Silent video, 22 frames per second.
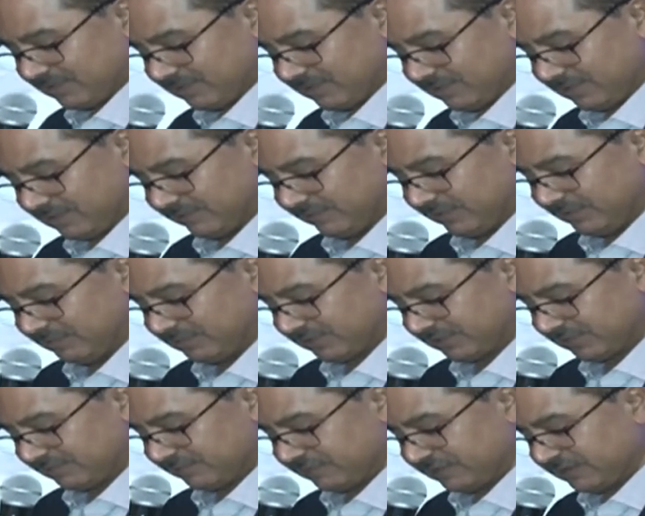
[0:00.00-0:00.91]
Uh, we
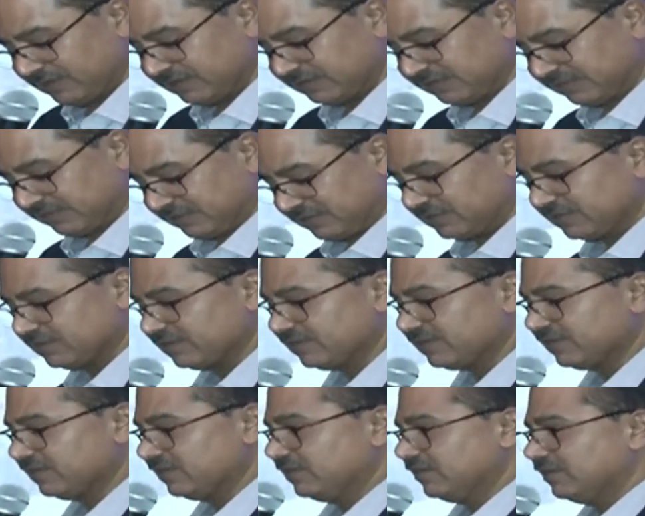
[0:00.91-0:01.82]
were the first
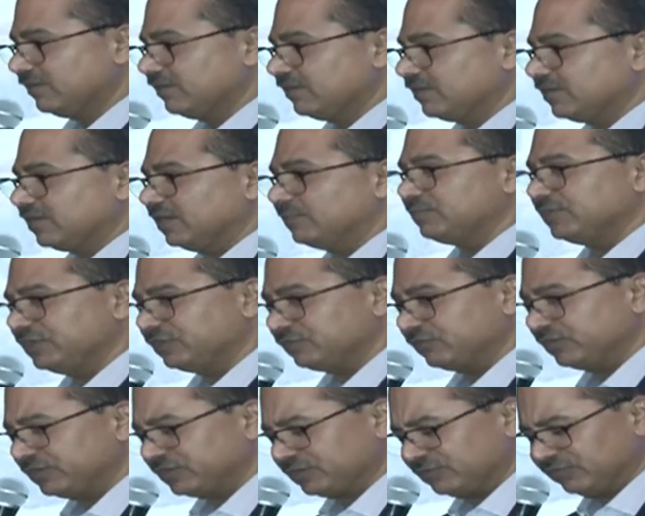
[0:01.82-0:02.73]
company
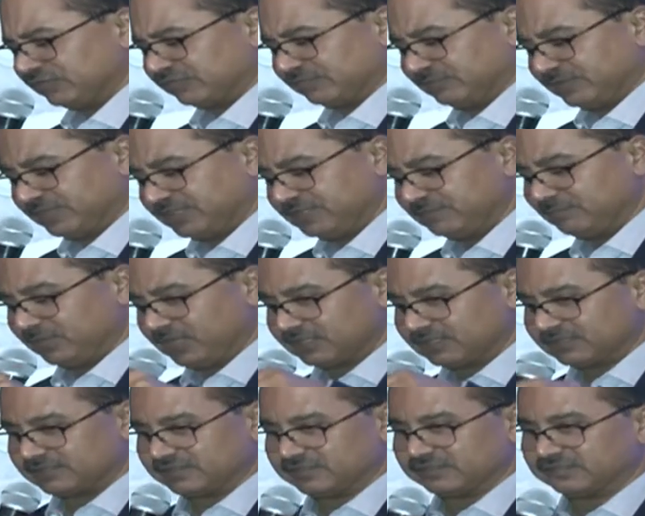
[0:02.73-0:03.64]
to introduce many
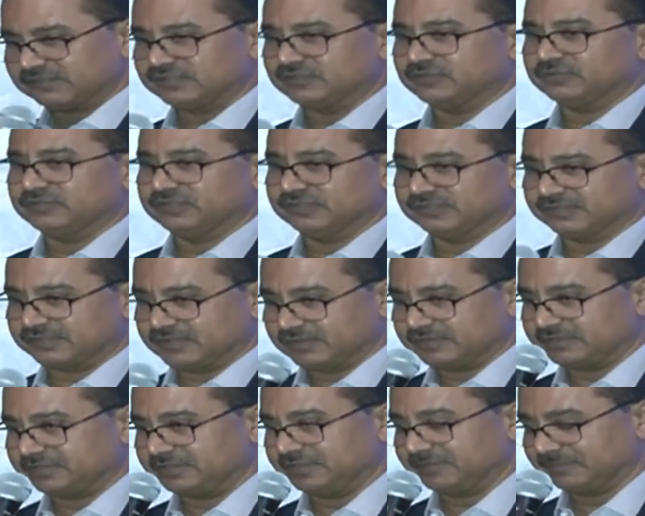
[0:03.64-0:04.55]
bulk drugs in this
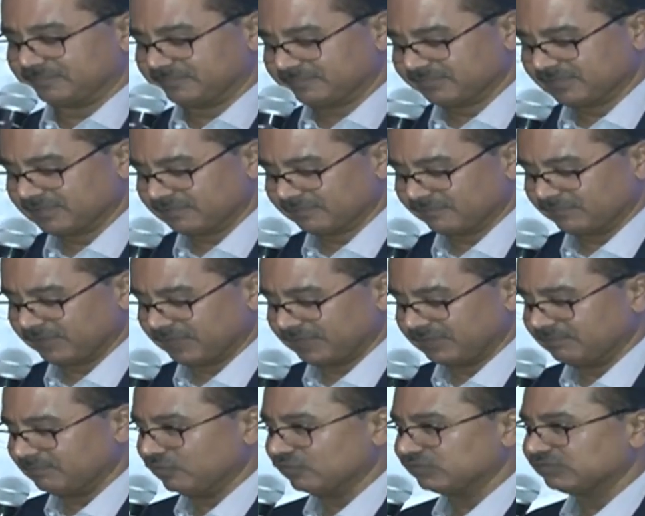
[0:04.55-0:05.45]
country, when
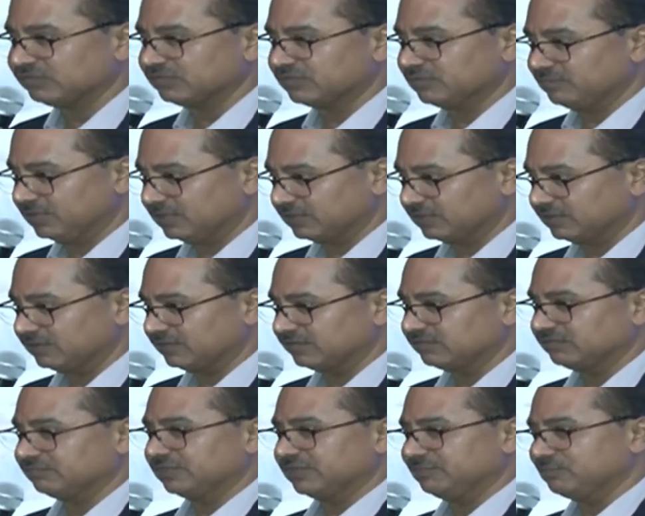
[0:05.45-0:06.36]
most of the bulk
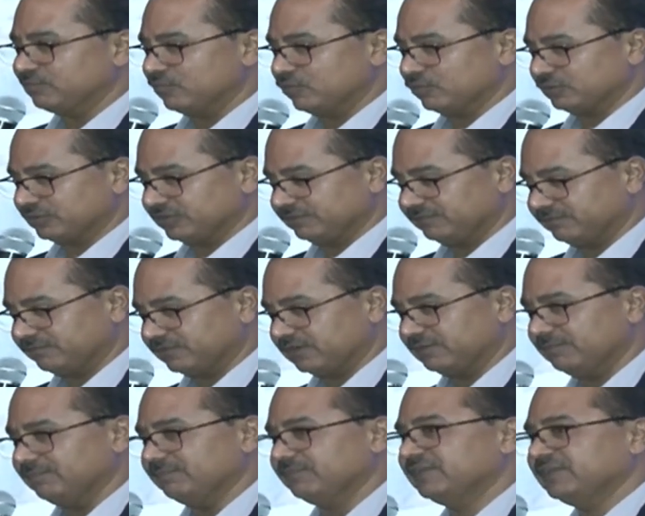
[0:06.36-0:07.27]
drugs were imported
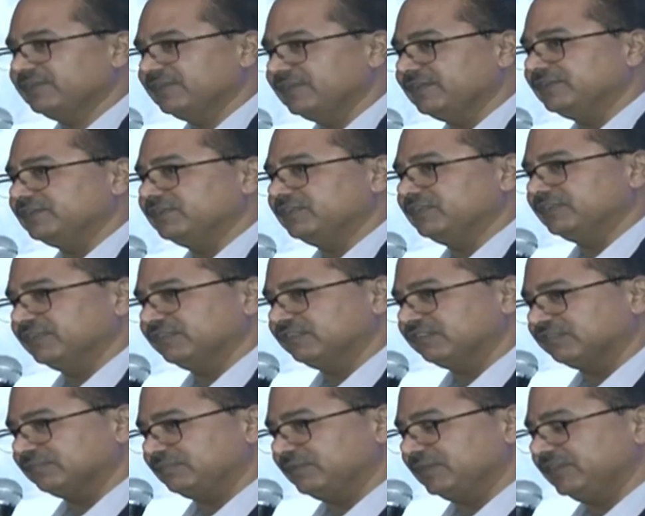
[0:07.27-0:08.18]
from Italy
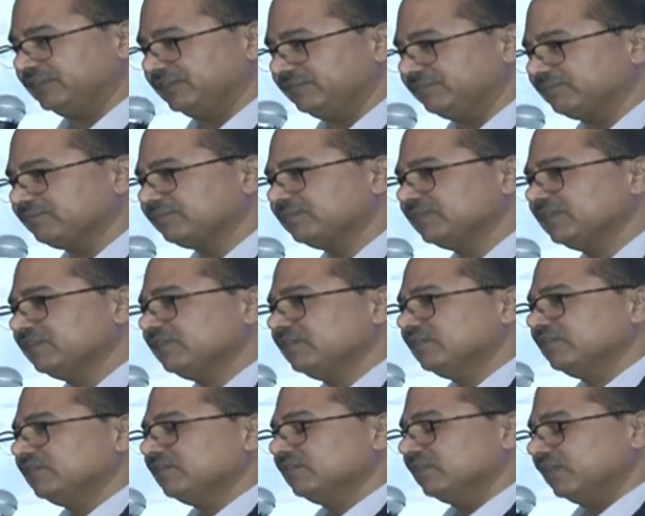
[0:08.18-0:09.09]
and Spain.
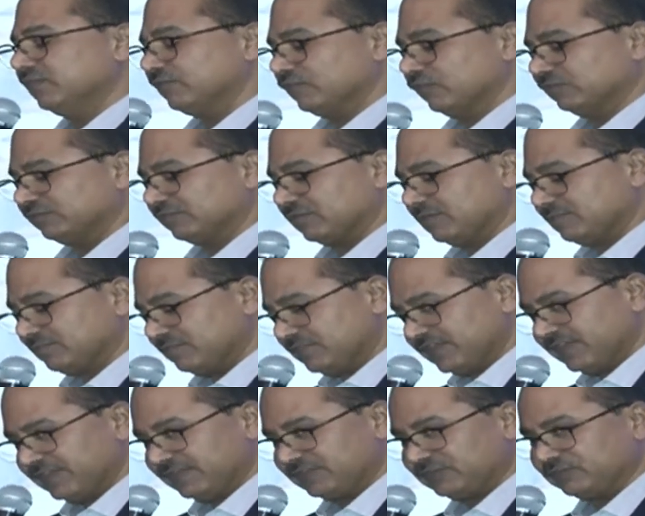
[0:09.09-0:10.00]
Of course, from
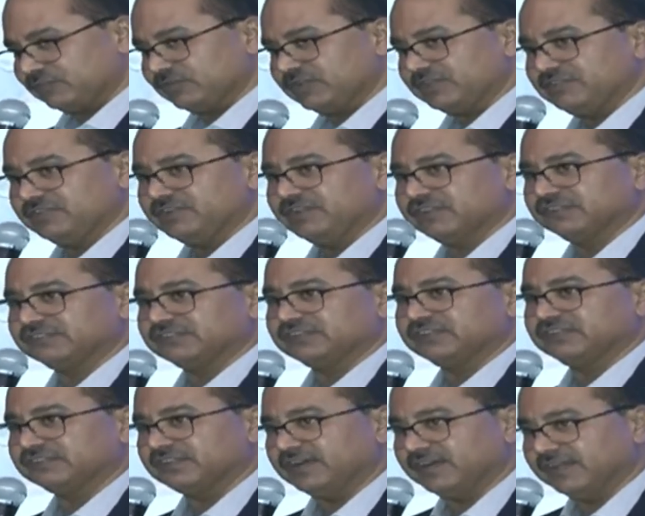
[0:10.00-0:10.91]
there today the
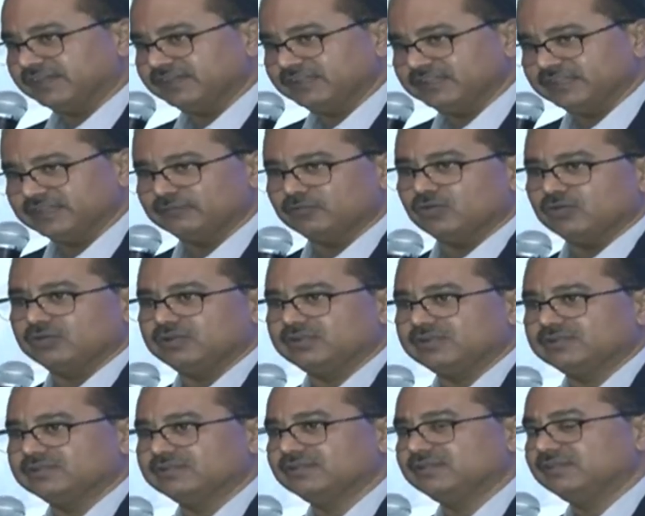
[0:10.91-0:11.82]
industry is highly evolved.